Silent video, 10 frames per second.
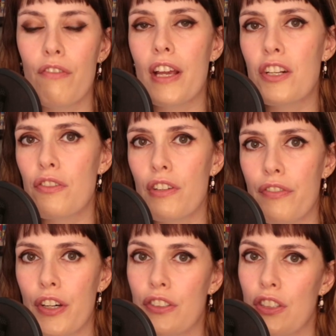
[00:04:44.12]
victory
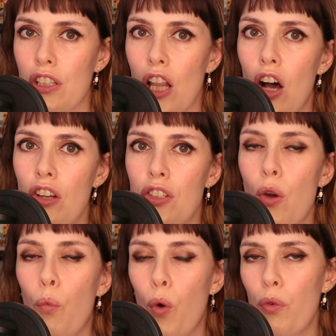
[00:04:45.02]
versus loss.
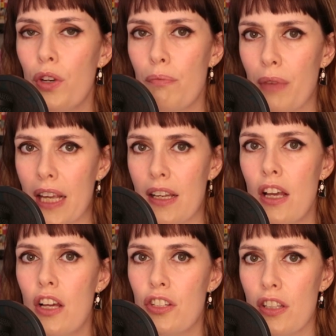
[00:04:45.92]
What would it mean
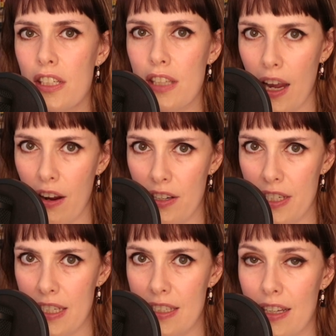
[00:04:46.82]
to these
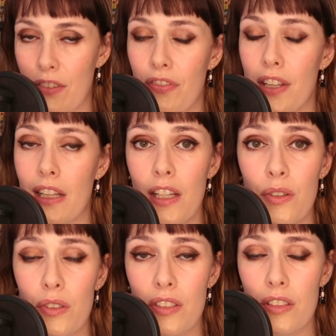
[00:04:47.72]
characters if they
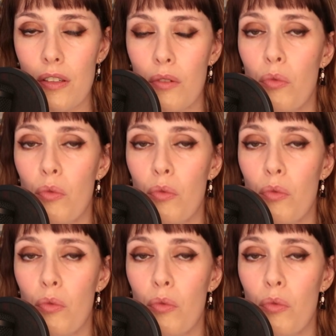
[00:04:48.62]
lose?